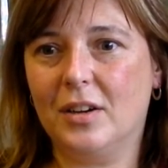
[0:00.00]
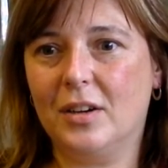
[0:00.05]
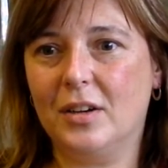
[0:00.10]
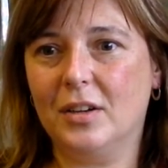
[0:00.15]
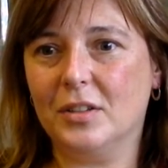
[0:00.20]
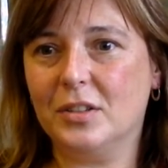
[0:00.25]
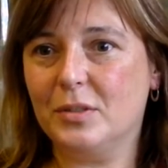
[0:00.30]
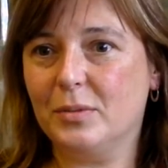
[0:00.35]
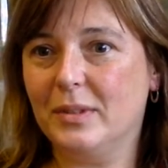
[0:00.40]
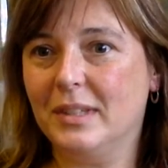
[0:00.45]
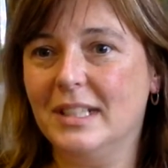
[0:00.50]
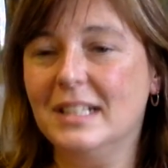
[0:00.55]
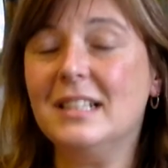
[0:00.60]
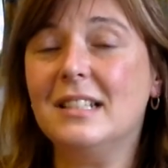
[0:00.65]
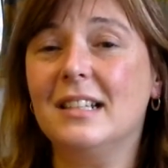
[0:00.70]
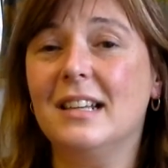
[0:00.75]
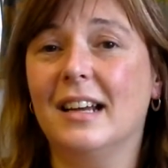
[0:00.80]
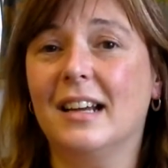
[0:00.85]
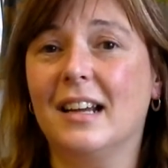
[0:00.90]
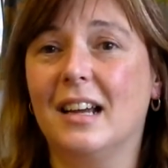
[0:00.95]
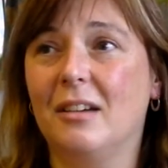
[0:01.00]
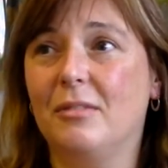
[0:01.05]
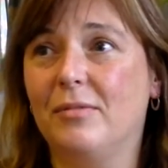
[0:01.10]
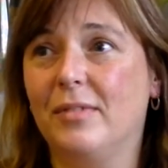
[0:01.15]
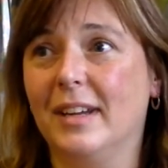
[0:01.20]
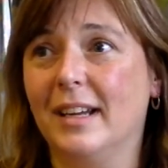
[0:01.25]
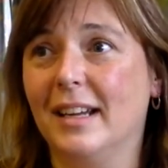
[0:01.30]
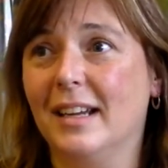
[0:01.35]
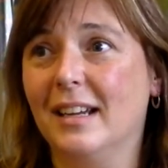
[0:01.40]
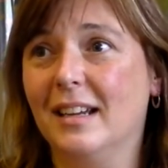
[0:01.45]
go to an internet
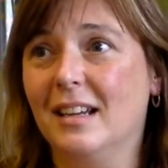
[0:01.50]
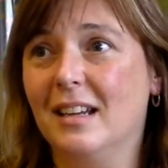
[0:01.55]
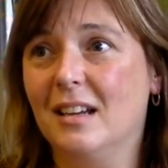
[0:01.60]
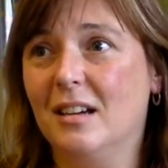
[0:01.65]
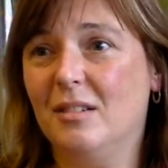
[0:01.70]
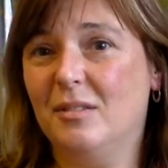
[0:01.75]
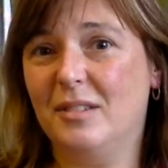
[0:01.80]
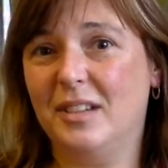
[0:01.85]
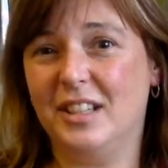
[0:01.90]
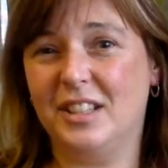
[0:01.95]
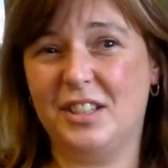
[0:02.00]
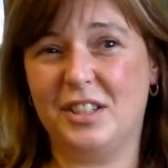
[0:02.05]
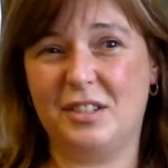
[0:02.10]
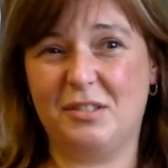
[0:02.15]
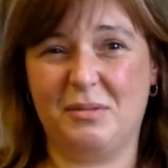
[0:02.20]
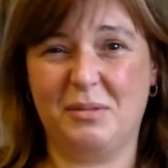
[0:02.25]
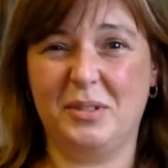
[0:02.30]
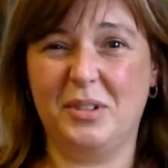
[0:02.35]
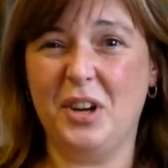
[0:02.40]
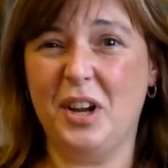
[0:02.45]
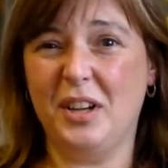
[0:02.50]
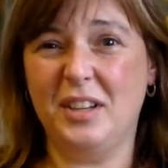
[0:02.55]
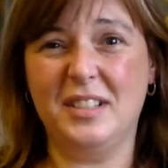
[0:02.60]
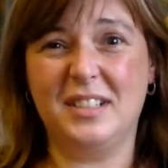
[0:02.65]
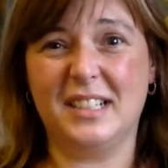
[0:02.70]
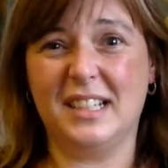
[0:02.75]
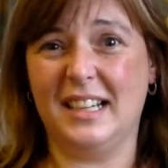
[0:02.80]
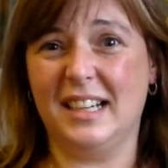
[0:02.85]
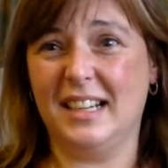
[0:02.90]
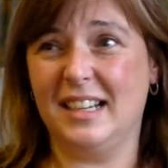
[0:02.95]
cafe, which were
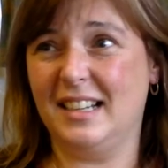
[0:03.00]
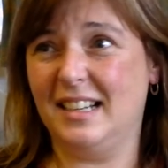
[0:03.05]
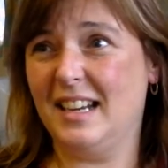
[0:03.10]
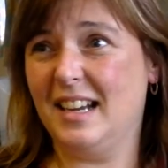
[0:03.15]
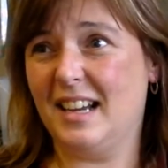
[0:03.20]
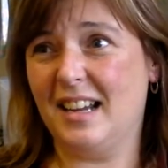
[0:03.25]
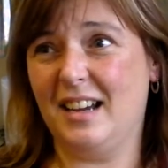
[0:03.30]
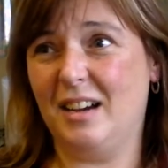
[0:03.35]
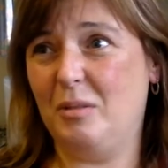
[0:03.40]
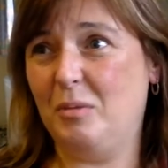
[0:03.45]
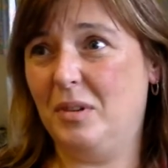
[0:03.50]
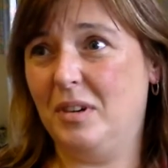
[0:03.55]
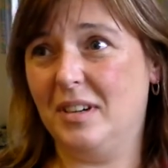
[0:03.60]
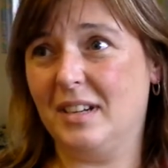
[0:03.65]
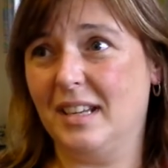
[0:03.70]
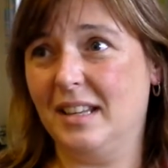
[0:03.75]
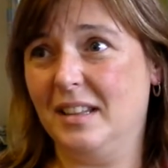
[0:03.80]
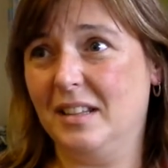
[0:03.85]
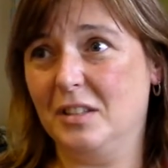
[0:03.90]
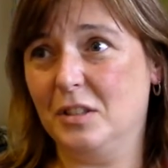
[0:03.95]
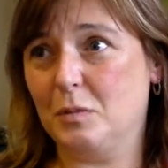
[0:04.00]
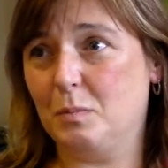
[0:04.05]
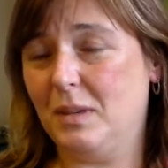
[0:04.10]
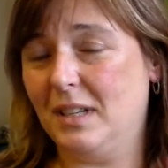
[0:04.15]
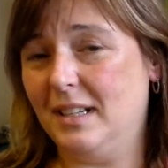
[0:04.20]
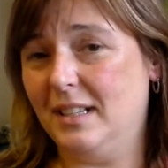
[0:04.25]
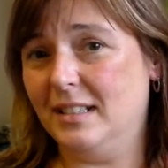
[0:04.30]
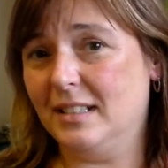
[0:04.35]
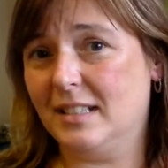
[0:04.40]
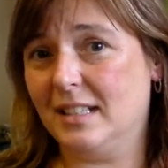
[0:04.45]
noisy and you can't work in those
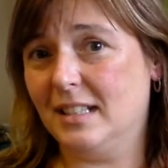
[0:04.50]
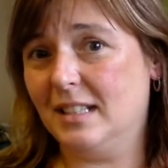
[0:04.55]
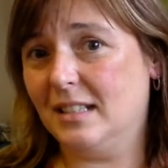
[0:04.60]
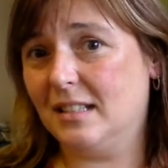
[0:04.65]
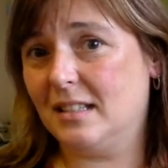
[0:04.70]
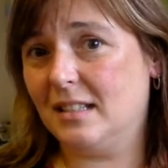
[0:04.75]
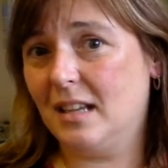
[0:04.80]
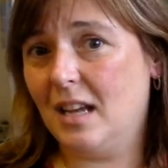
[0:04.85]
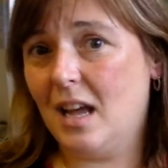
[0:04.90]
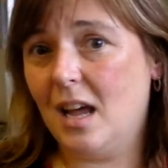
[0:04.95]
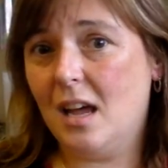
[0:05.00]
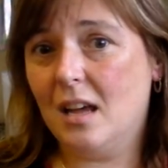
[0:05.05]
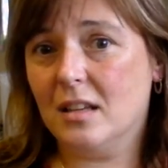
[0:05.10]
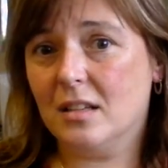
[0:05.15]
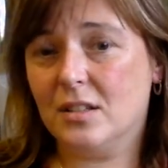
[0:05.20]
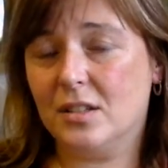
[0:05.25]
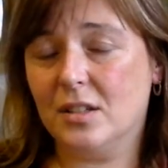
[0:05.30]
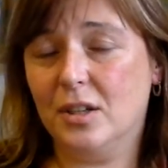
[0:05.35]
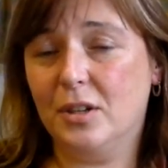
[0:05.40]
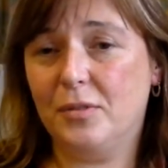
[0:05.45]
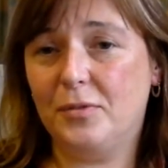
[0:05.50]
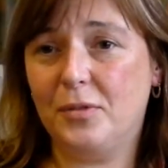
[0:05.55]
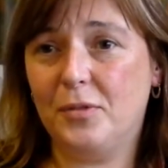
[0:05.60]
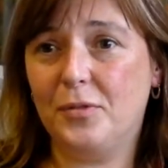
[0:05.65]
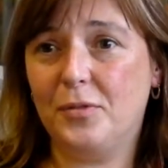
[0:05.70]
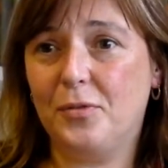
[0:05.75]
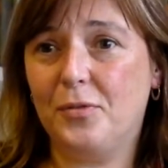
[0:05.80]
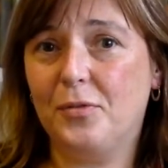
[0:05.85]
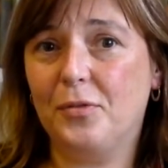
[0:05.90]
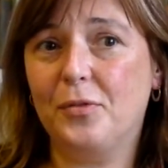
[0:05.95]
places. So
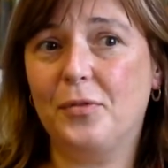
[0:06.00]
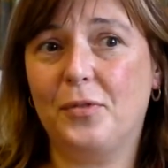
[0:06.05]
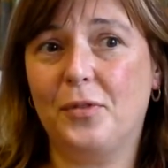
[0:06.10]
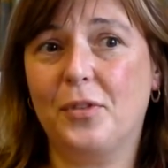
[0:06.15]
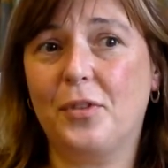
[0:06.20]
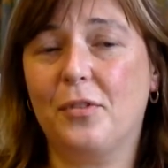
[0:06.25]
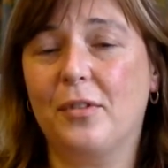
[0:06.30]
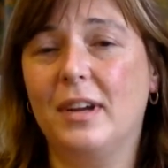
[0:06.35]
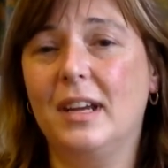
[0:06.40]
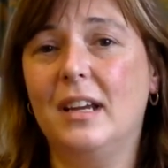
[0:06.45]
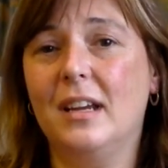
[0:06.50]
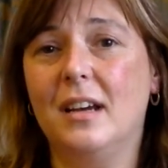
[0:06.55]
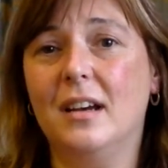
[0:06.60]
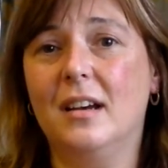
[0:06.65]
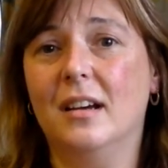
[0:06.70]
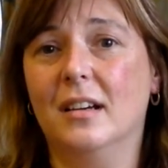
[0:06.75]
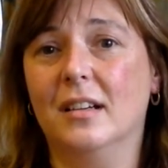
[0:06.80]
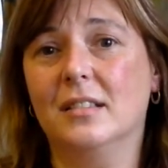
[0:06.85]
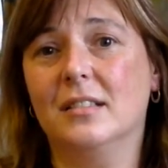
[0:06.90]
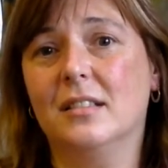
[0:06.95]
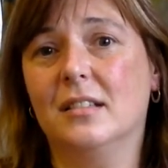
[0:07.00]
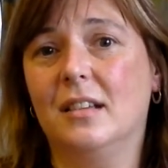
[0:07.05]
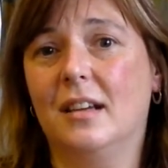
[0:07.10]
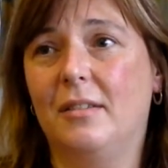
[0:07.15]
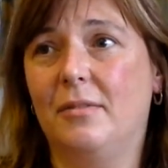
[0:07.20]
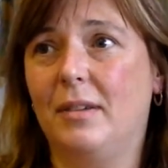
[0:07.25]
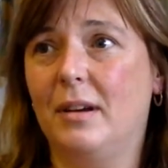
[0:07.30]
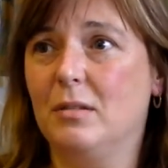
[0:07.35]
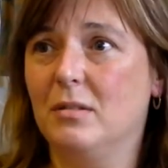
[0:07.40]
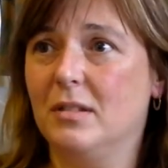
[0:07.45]
for, for three years, I
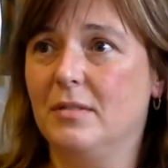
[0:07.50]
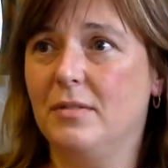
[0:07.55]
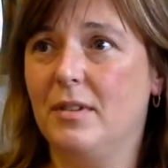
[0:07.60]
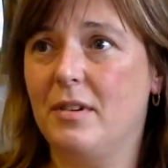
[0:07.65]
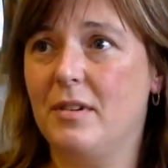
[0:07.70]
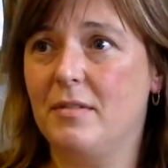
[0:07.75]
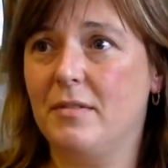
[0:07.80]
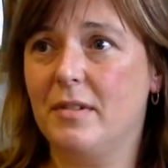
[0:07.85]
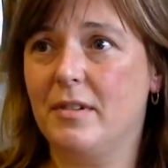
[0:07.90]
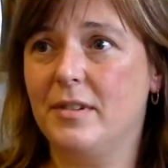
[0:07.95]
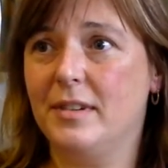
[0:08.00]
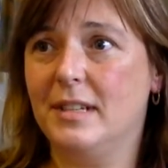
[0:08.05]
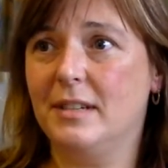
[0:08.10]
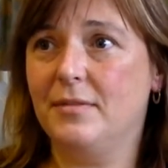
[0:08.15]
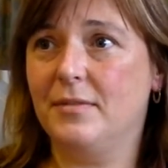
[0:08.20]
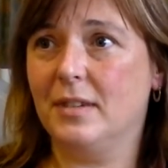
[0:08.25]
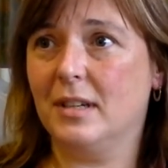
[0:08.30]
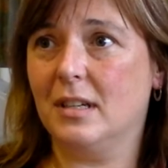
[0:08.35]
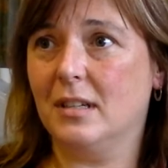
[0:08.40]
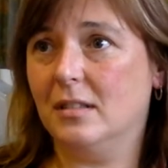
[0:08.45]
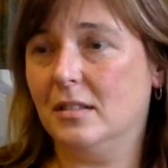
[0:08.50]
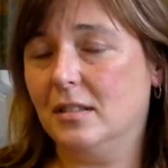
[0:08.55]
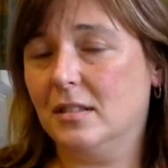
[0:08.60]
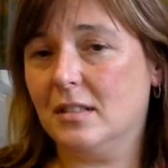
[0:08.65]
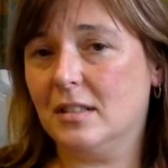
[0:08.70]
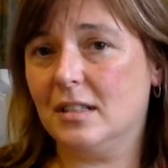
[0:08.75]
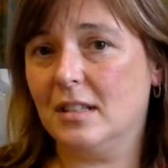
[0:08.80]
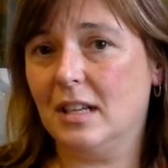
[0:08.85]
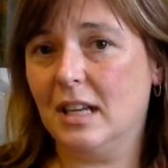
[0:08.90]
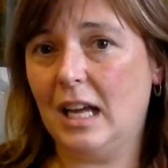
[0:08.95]
found it very, very
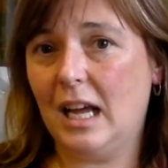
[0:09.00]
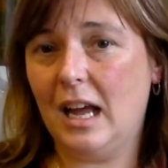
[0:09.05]
difficult.